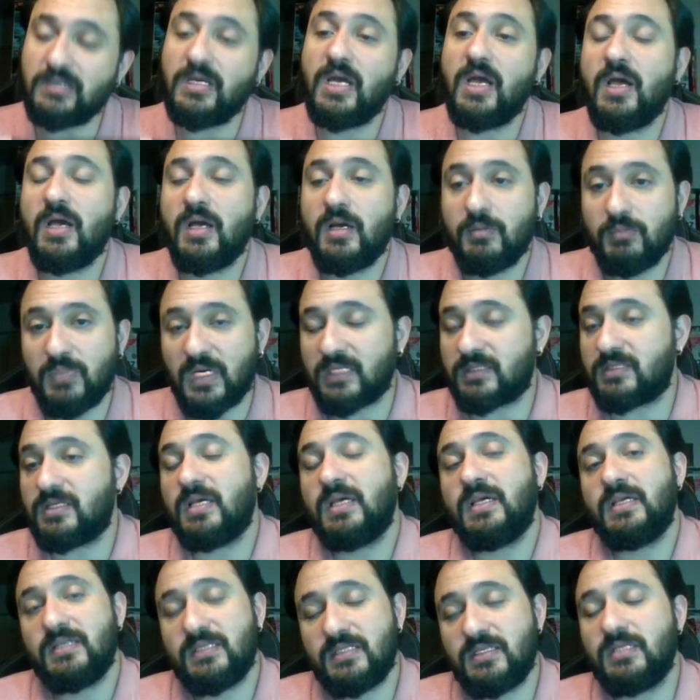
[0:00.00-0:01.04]
But
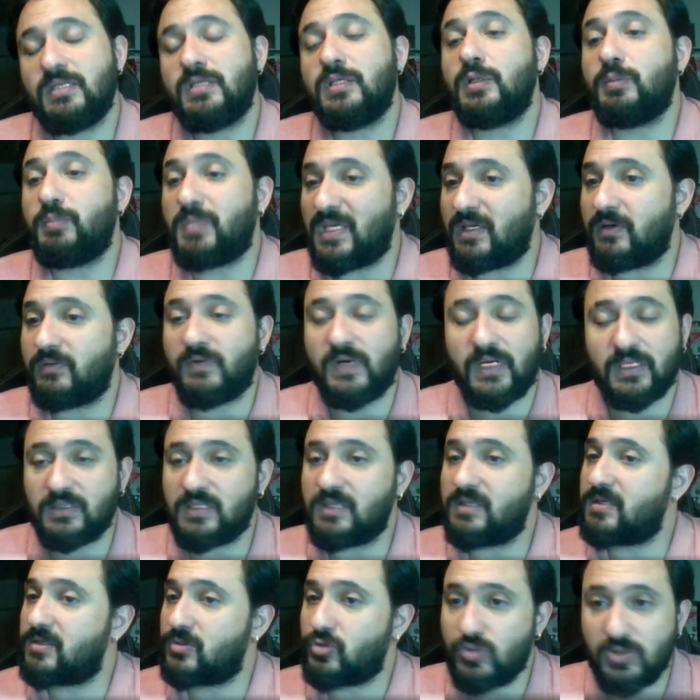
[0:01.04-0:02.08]
till B1, it is
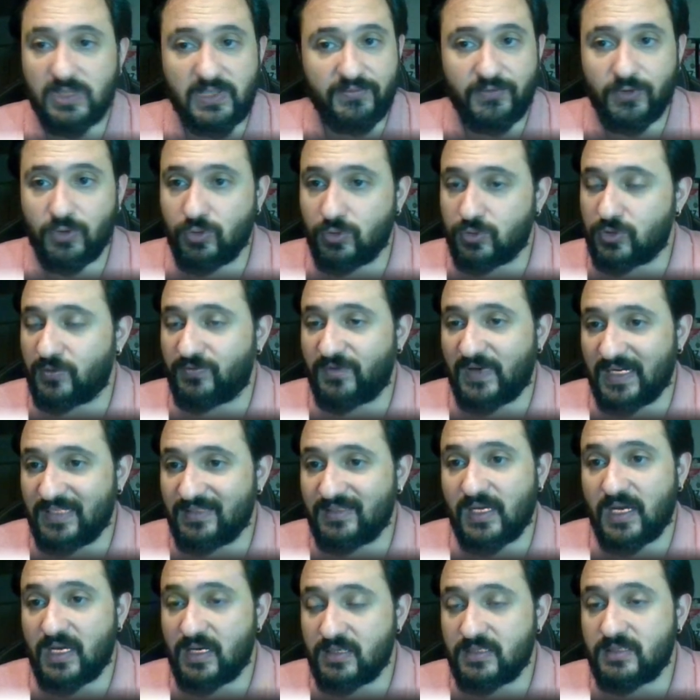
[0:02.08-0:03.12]
too difficult to find the
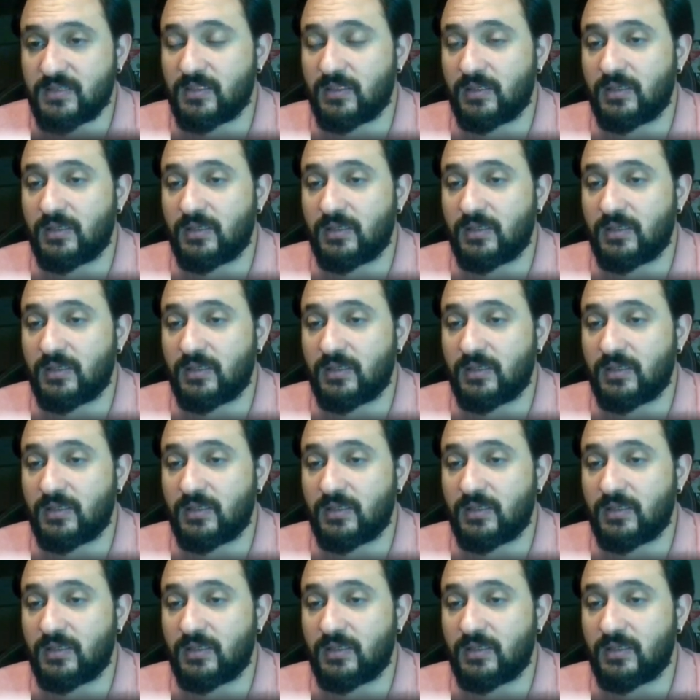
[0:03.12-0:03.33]
answer.